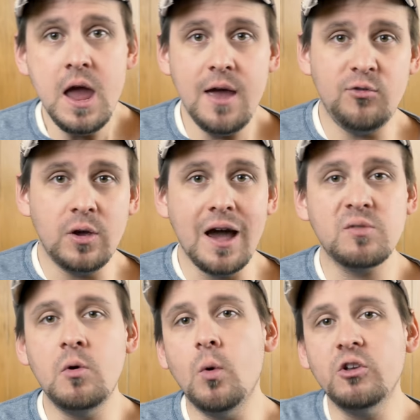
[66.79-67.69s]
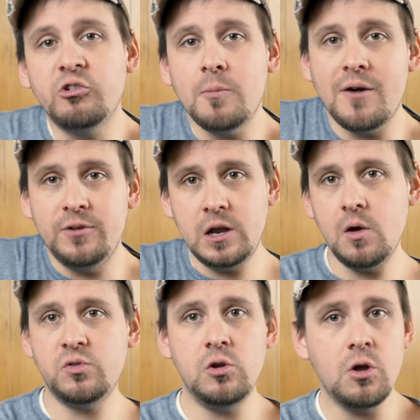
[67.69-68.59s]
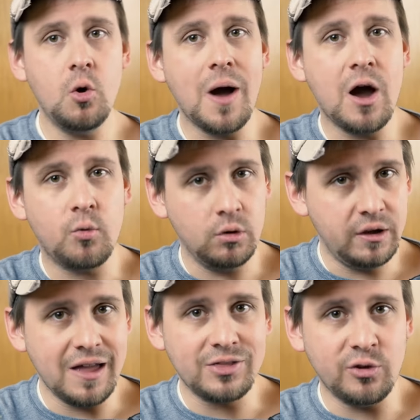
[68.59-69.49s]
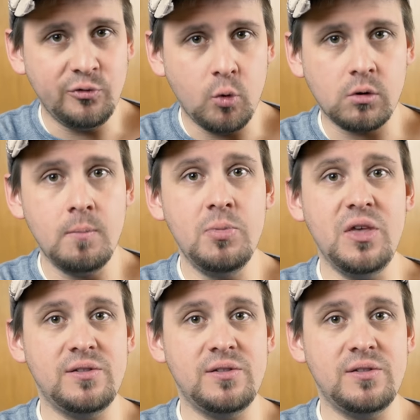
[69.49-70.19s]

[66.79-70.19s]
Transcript: If you guys have been watching my videos, you know I really like the Foredom.